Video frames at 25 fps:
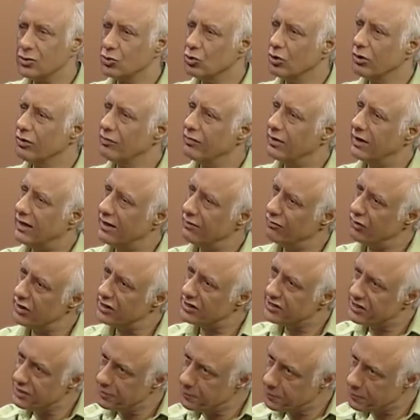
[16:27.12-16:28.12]
So I
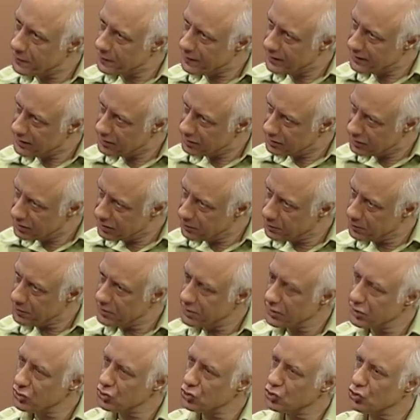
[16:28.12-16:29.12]
went deeper and
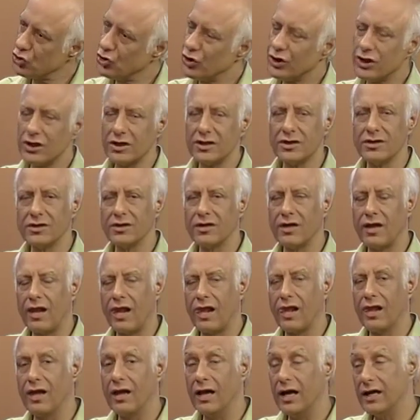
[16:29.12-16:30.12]
deeper into it.
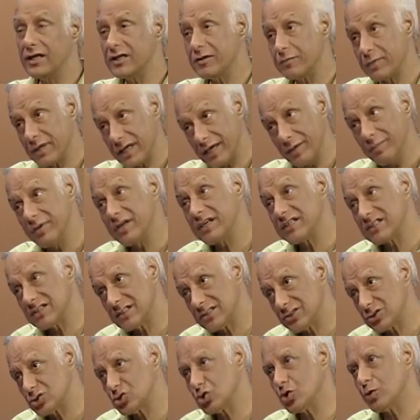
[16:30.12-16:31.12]
And it became a
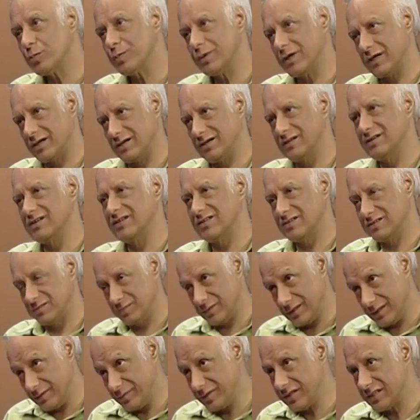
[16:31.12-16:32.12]
research topic,
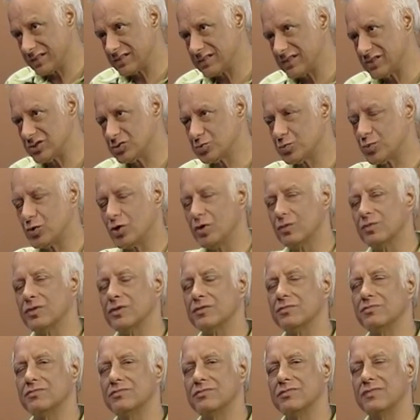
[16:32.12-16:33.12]
it became a research
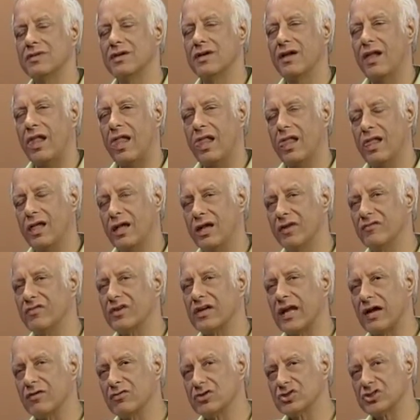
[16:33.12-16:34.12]
problem. In
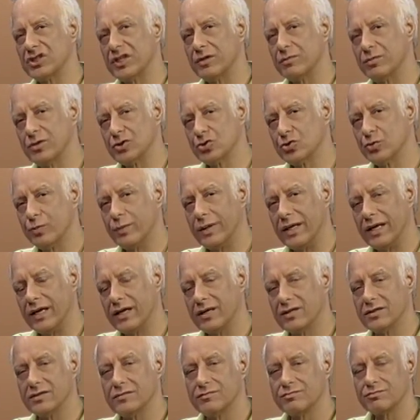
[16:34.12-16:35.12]
fact, I was able to
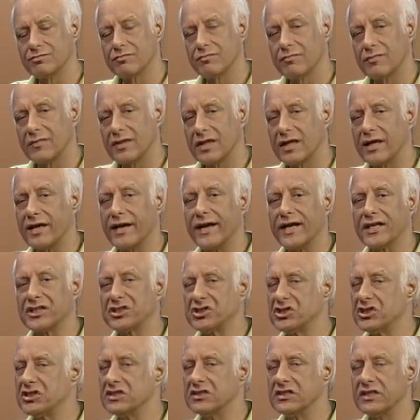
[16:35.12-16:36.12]
make
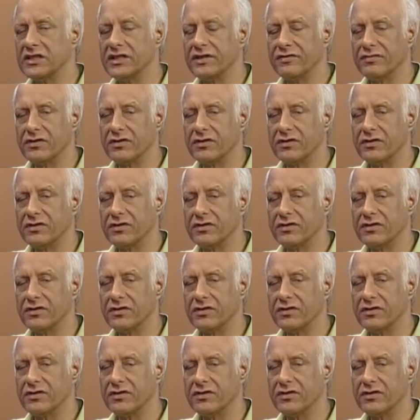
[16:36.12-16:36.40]
corrections in